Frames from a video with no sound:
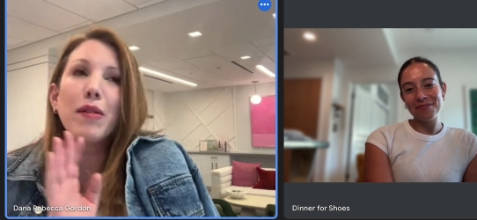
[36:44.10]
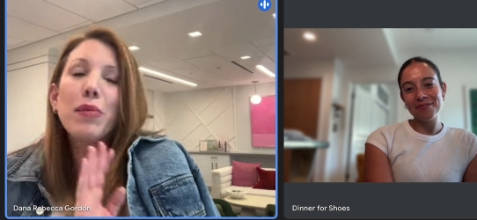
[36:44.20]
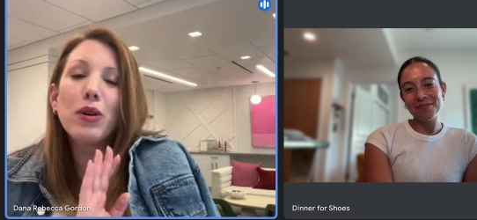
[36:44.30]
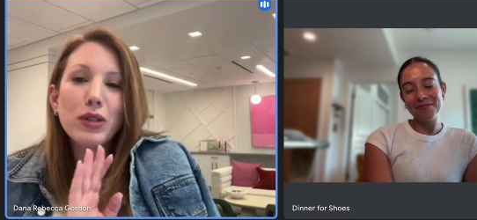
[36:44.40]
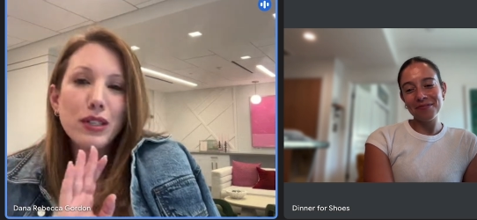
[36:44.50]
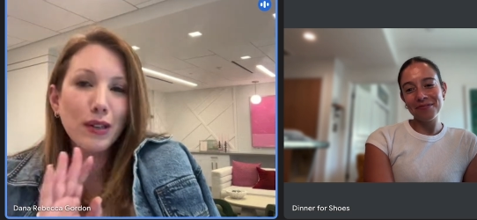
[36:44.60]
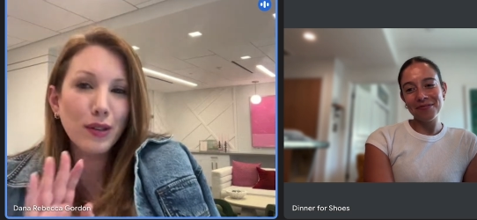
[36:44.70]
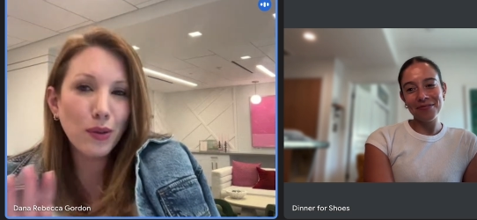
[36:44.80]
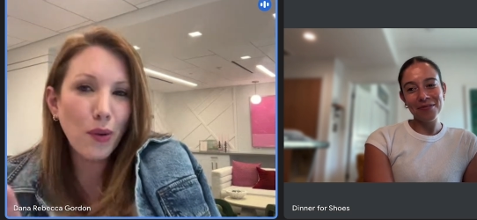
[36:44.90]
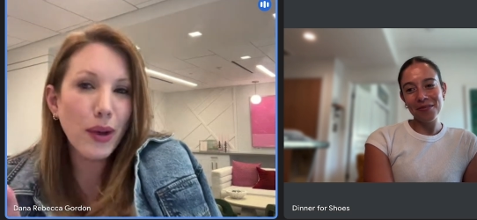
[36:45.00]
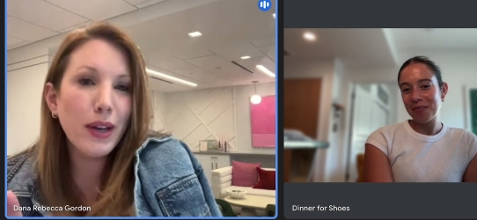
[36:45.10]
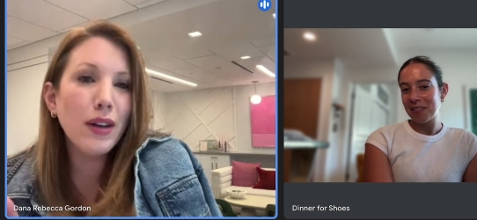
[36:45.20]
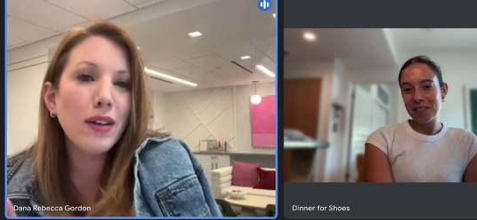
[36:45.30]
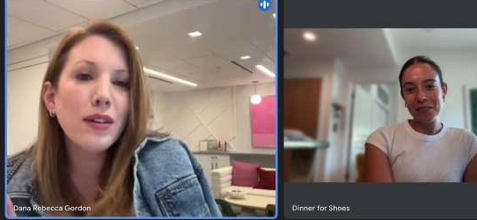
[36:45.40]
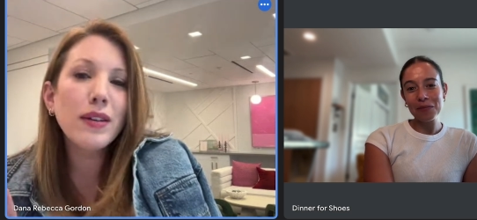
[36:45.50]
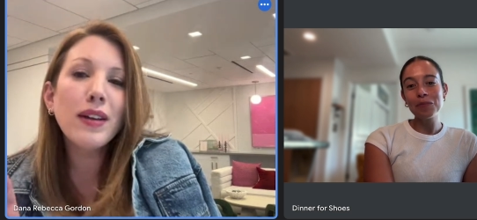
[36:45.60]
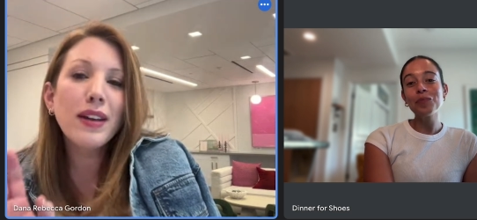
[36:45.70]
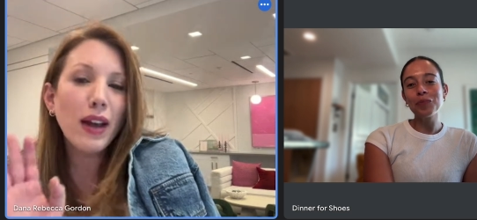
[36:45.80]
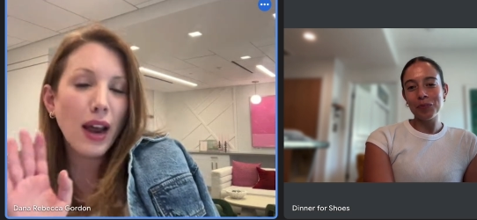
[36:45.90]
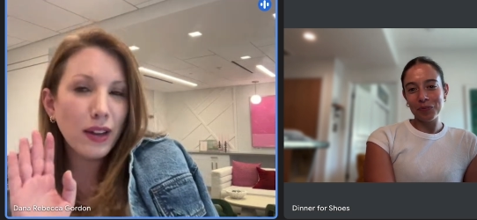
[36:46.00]
Speaker 1: the most loyal
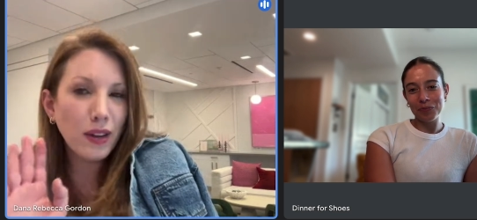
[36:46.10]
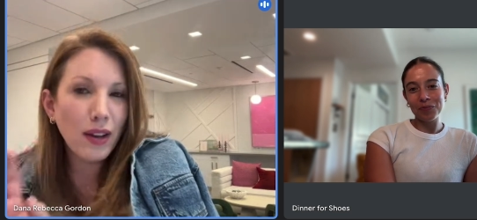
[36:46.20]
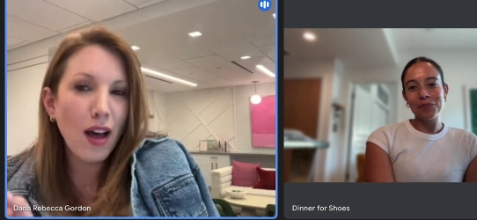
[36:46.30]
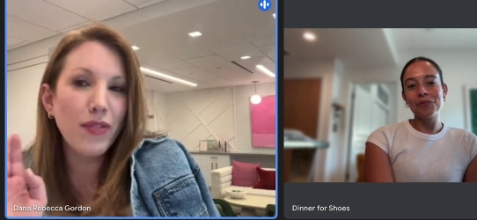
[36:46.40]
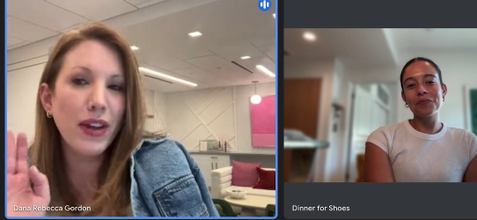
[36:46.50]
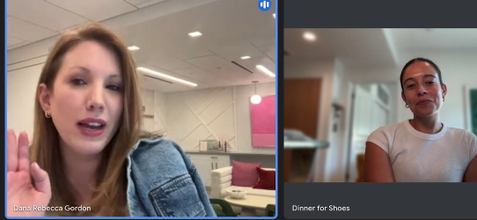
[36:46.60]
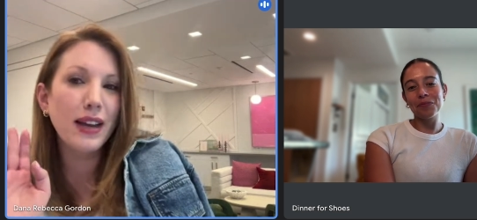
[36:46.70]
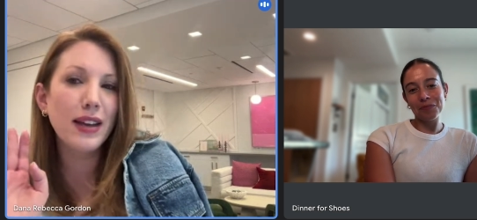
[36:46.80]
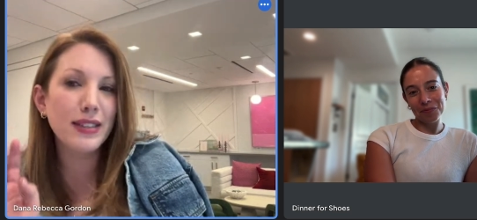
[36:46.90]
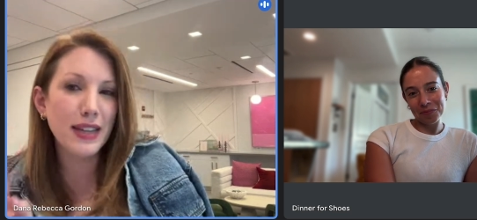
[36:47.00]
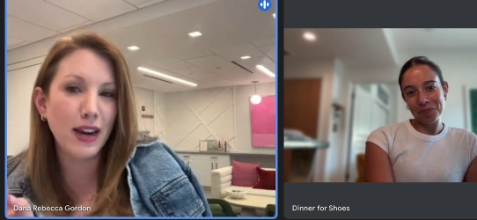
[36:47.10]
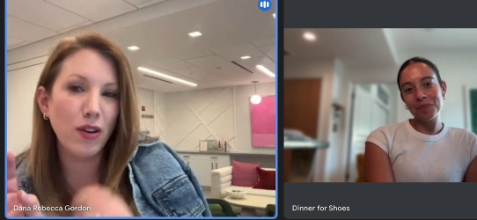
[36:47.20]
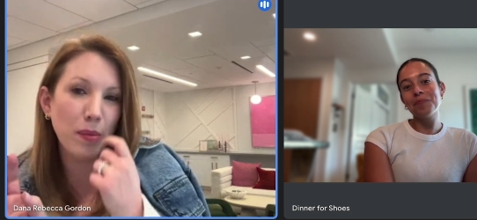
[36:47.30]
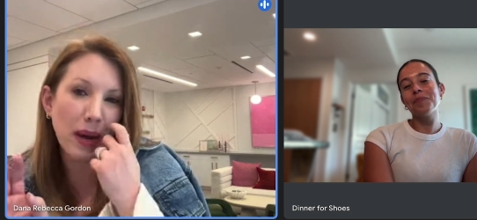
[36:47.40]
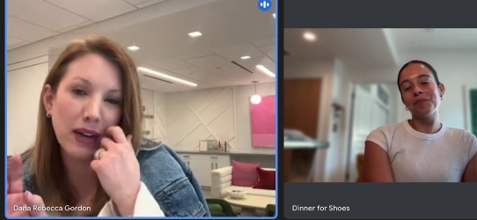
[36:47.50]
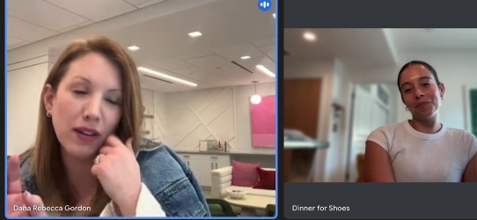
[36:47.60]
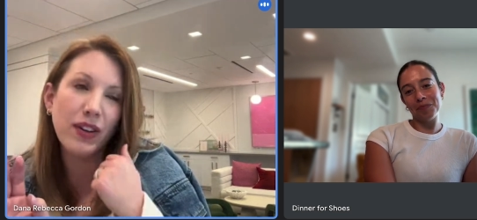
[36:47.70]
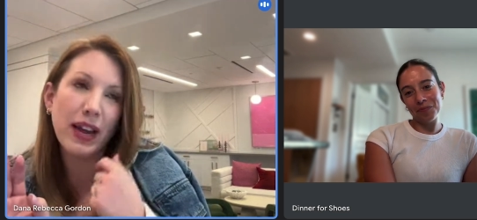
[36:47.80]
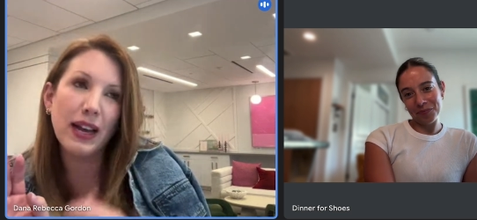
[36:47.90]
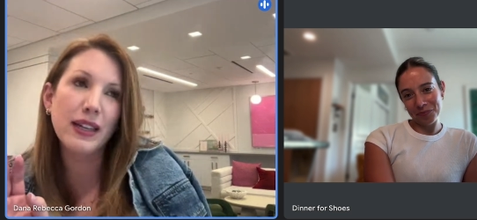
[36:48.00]
and loving Dana Rebecca
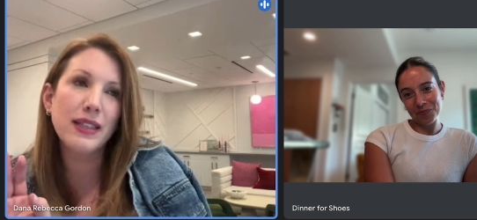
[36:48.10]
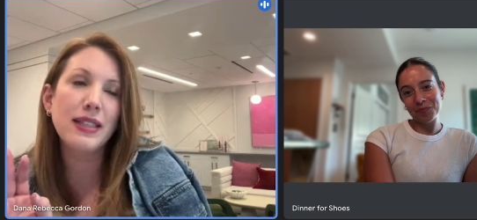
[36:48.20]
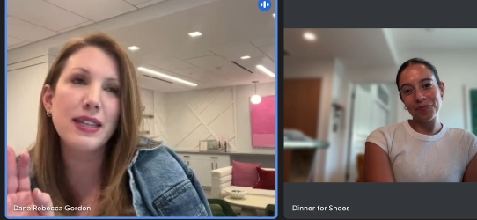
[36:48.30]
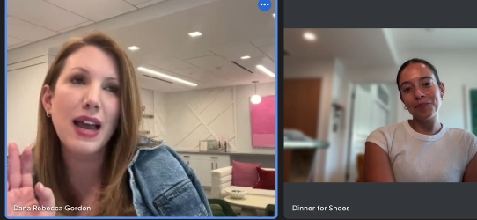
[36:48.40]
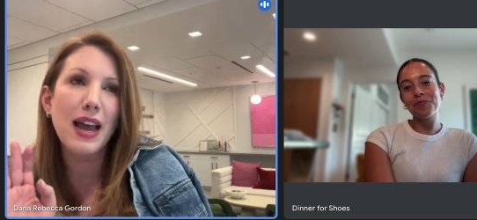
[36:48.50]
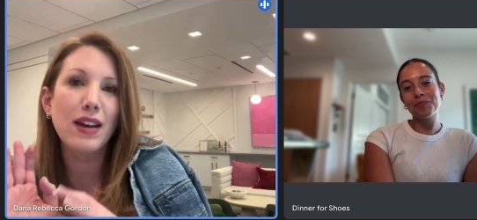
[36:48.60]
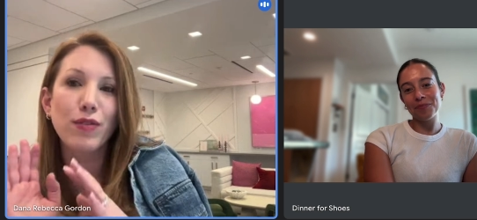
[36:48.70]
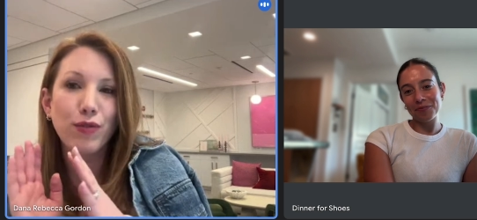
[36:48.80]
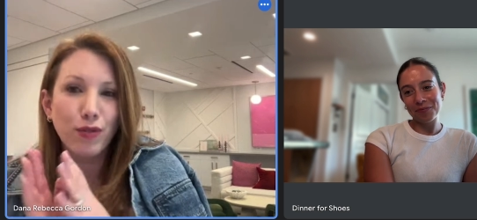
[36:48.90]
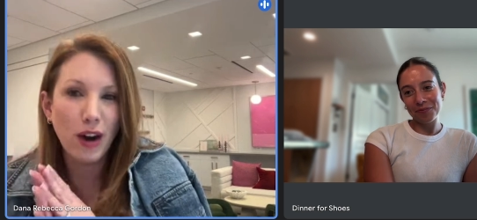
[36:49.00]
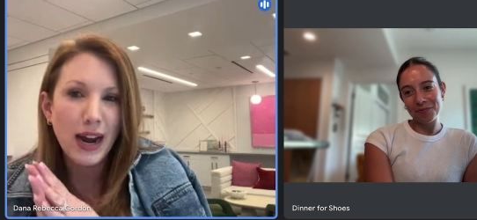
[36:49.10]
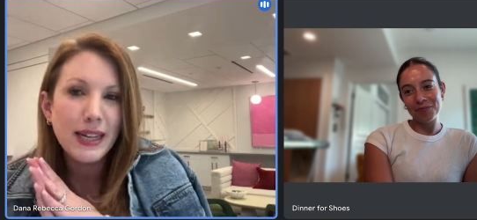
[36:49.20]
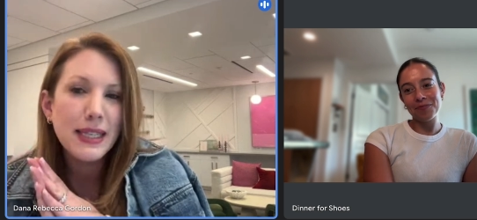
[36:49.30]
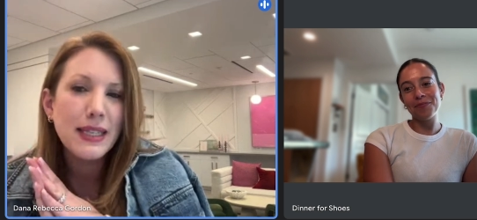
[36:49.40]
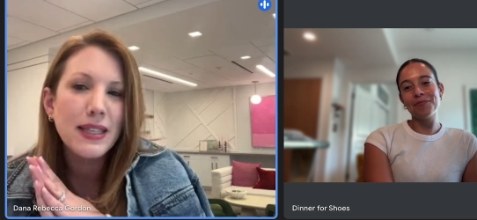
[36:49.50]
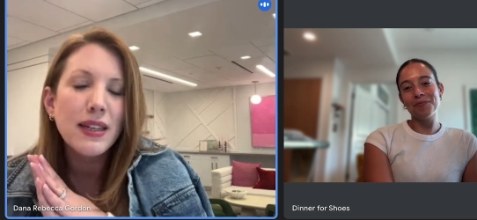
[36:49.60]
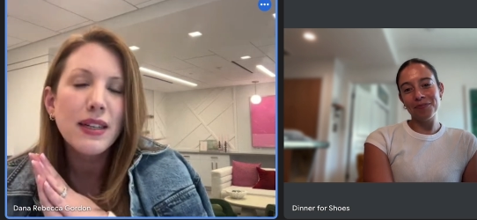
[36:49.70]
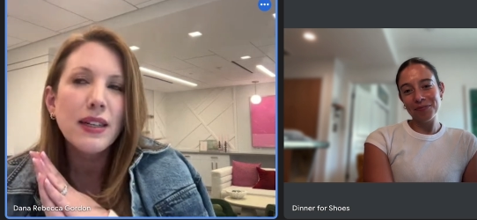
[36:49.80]
fans and friends